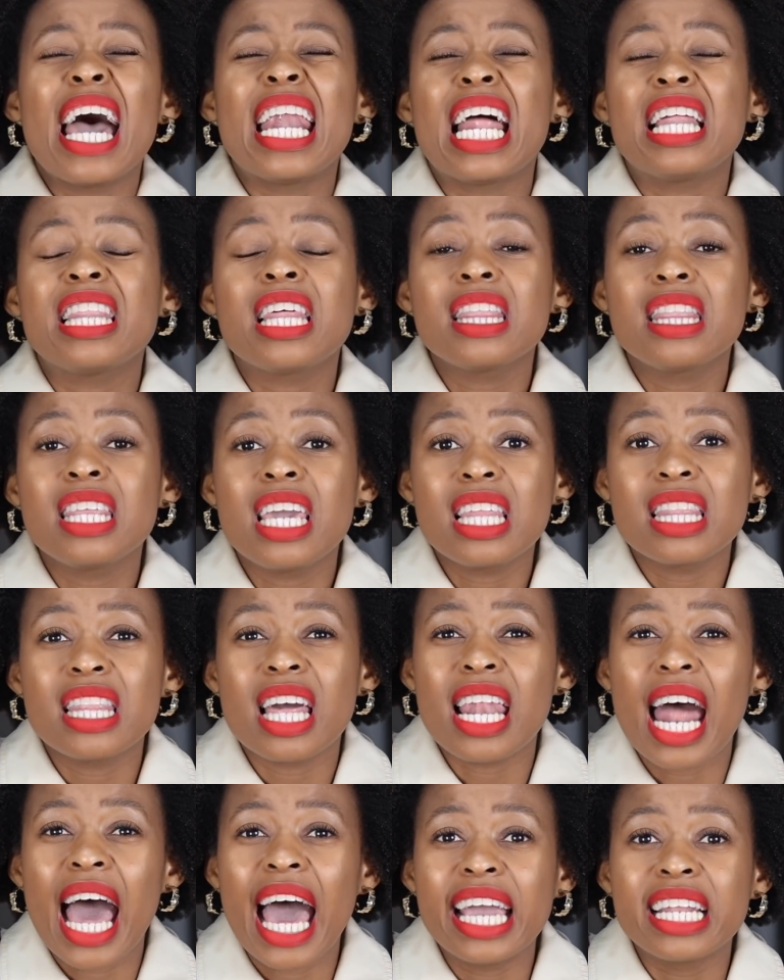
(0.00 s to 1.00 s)
another thing
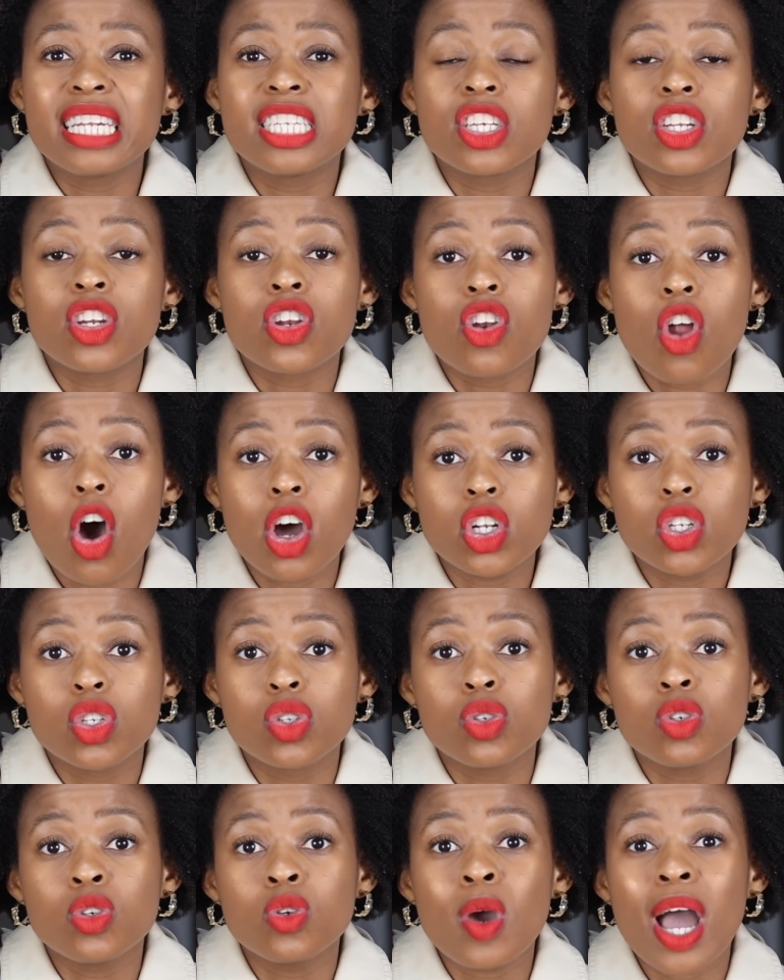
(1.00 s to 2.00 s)
that I did not
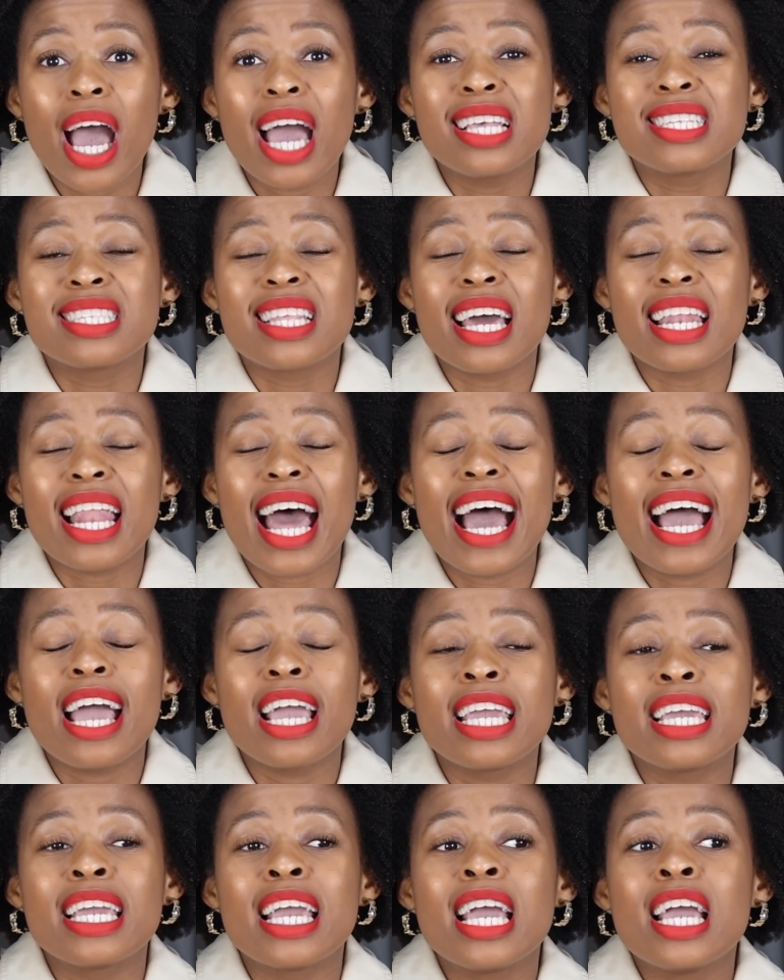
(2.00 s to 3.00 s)
do is that
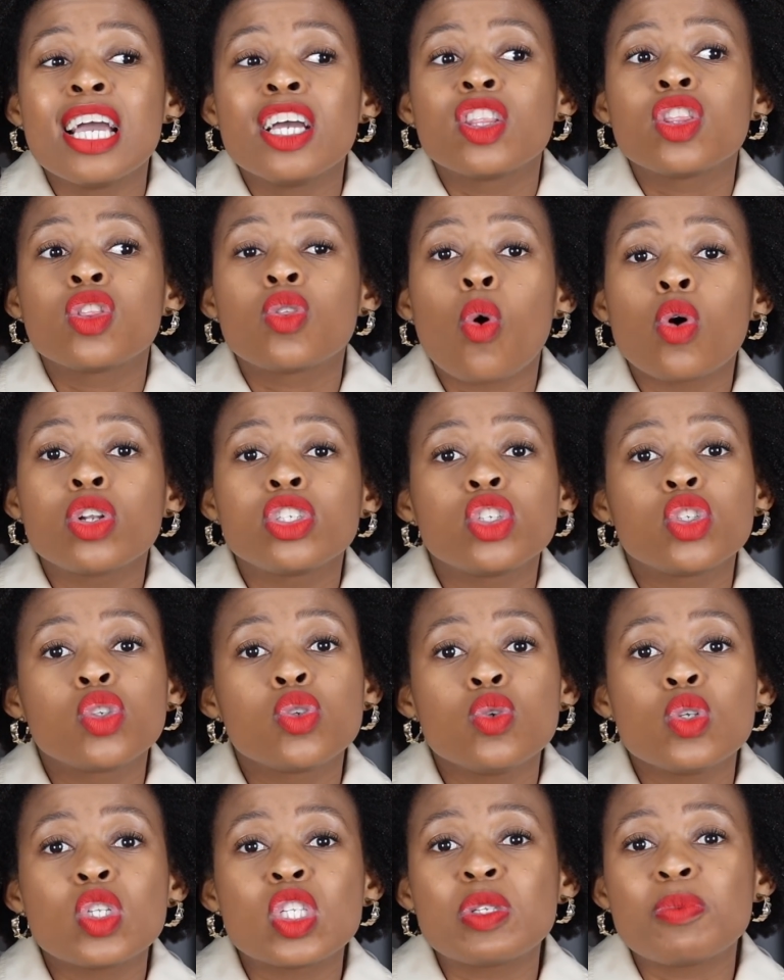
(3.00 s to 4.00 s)
I thought
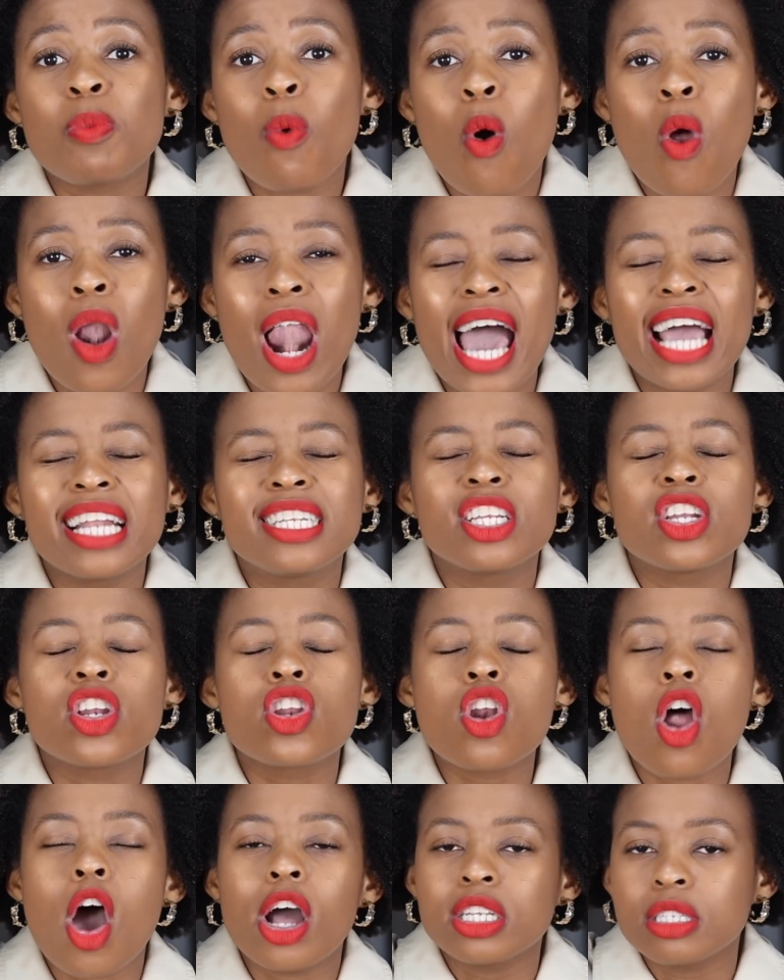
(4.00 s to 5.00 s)
too small. I
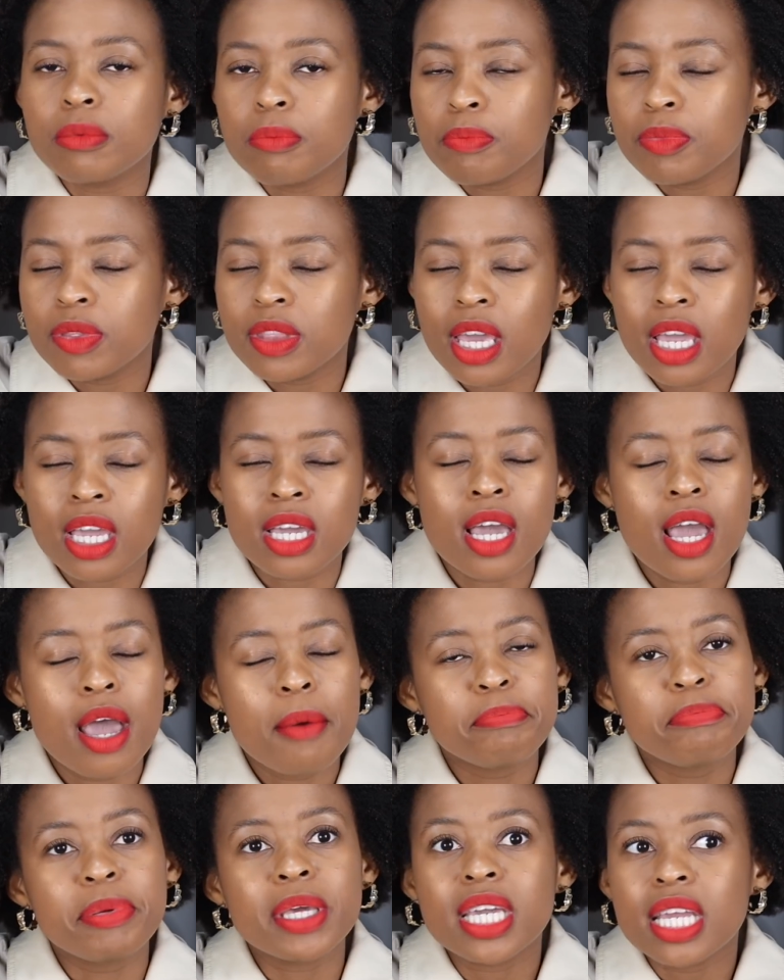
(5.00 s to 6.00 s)
did not think
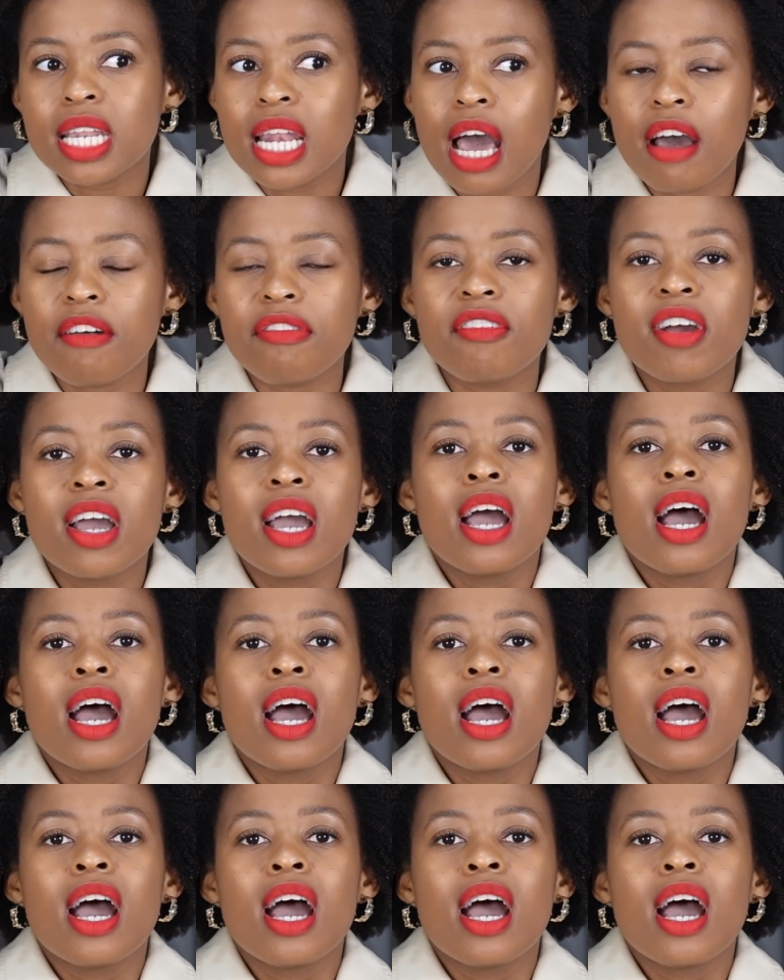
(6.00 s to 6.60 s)
big enough.